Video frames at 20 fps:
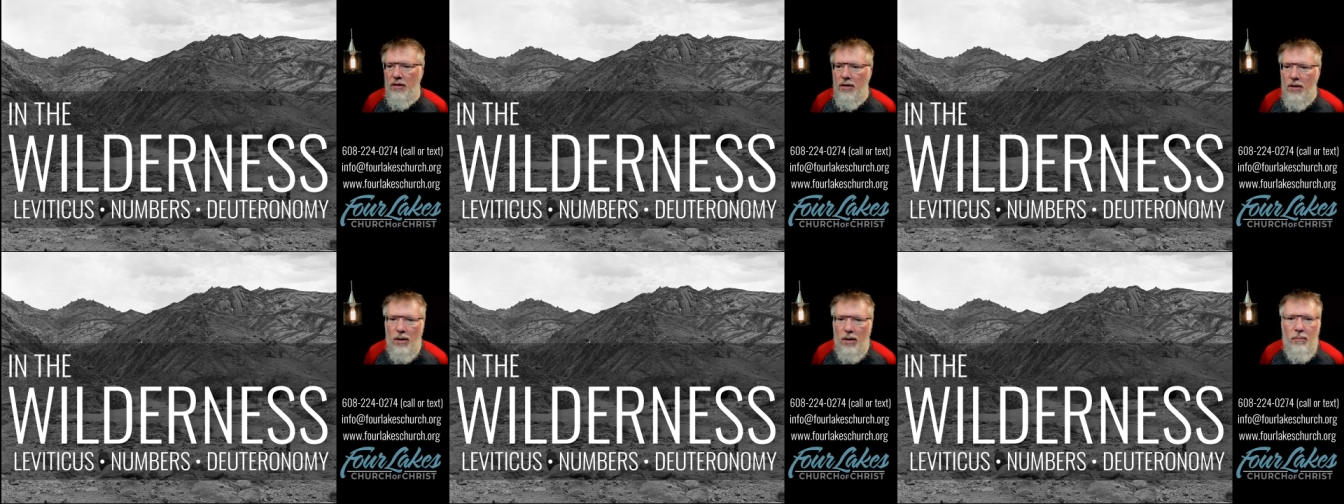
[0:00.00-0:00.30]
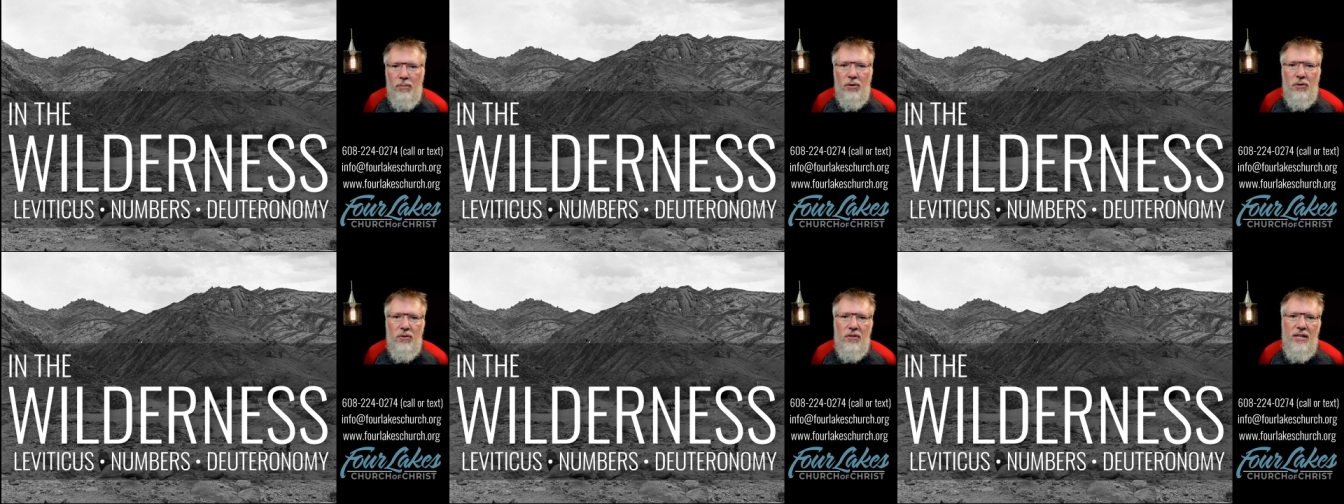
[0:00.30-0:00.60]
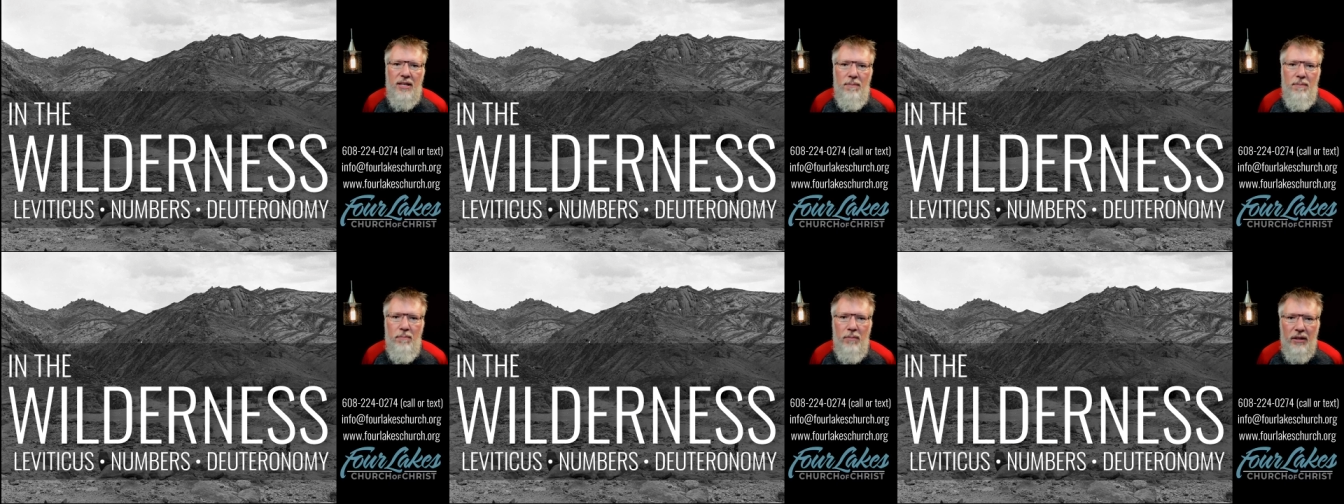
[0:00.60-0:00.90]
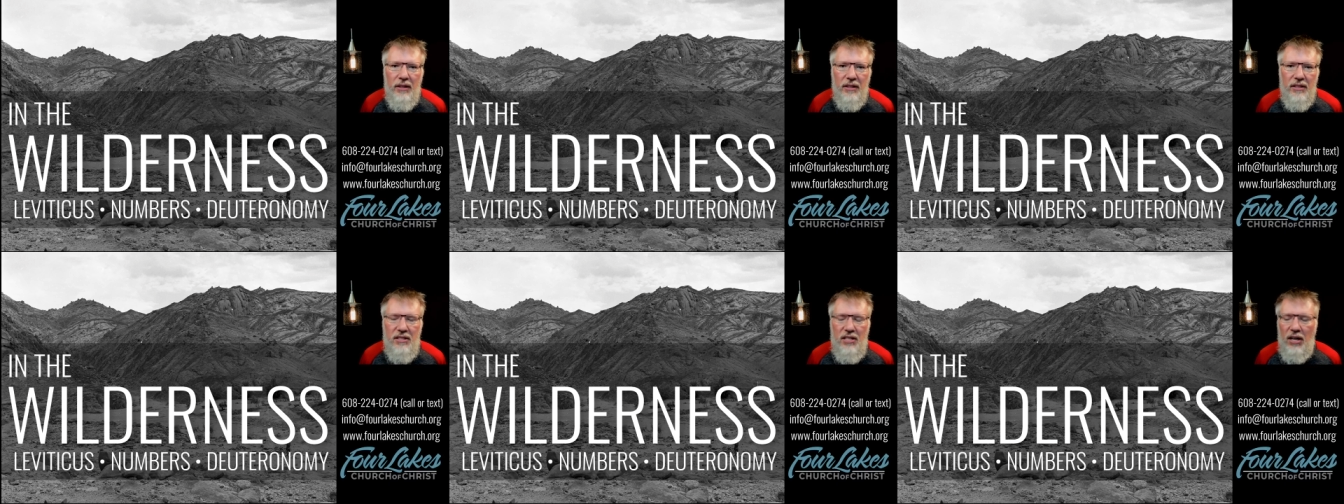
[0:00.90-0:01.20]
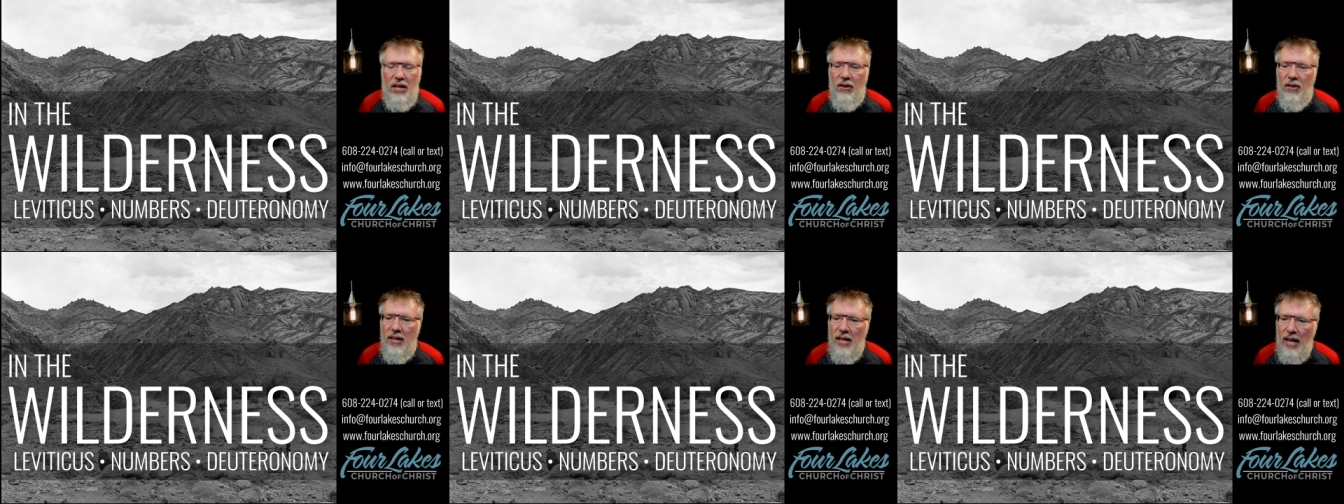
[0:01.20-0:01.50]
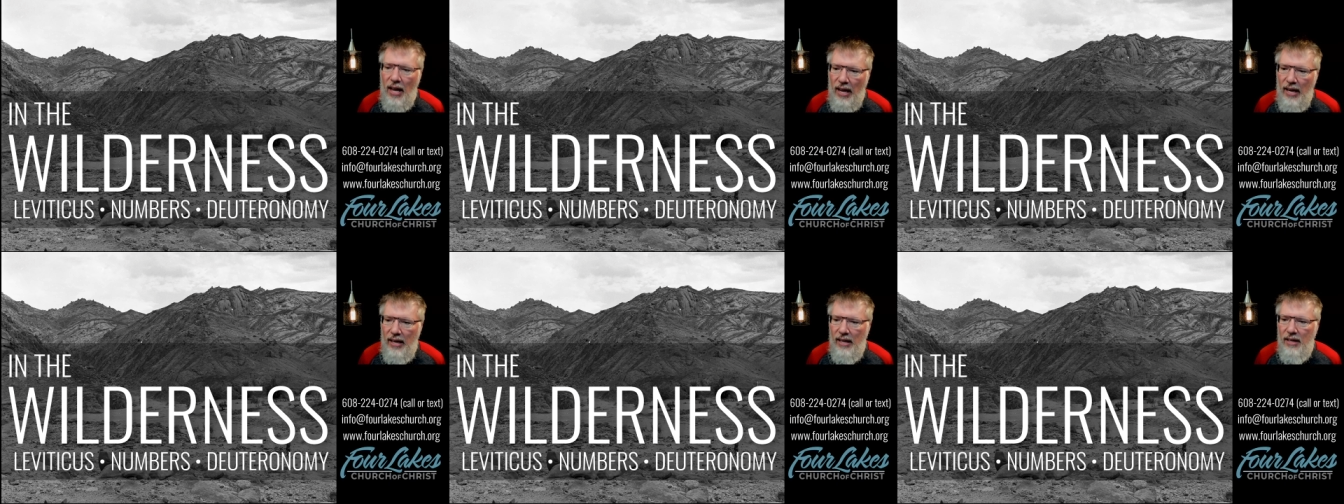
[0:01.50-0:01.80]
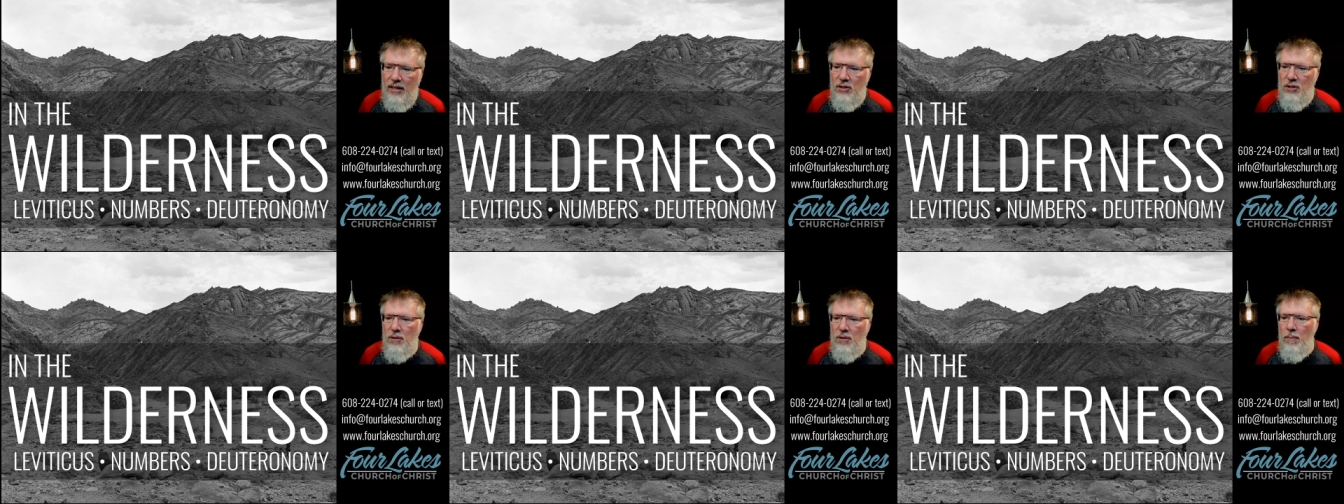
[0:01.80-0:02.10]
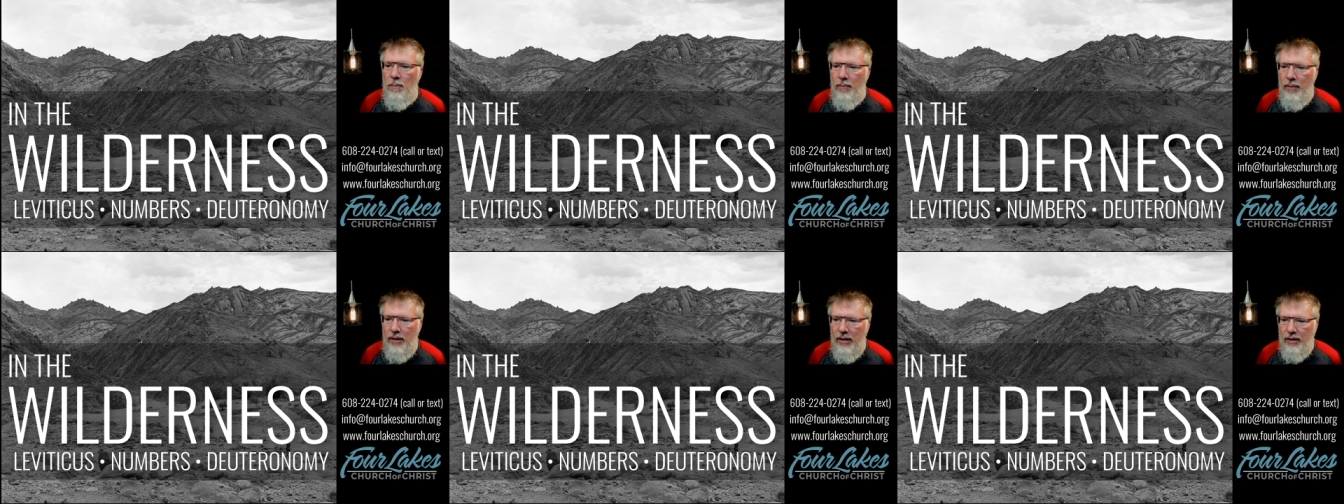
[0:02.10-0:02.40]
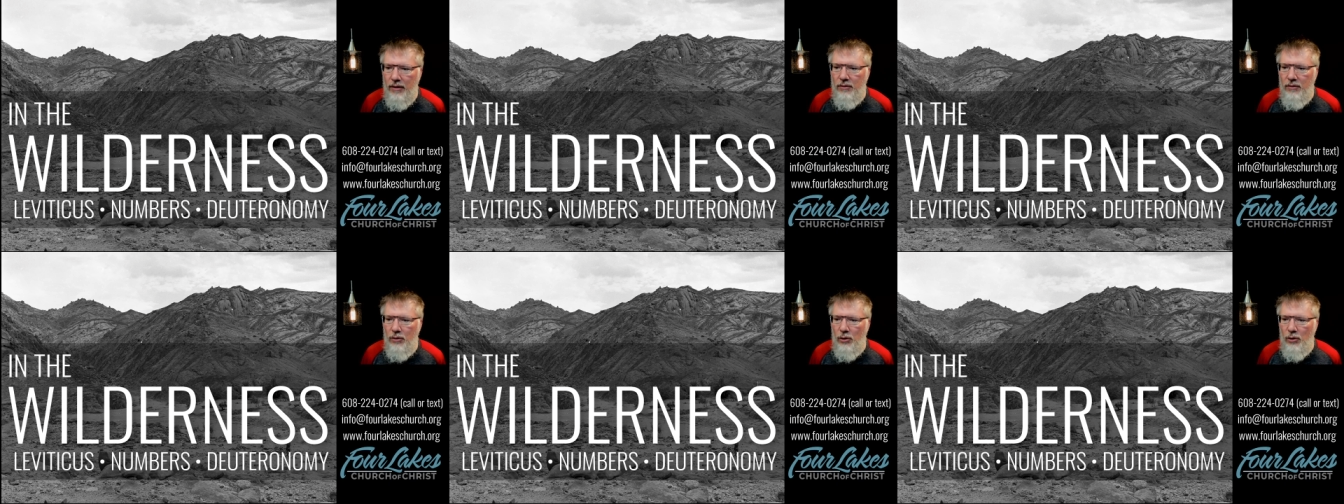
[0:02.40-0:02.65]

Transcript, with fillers: number the military aged men,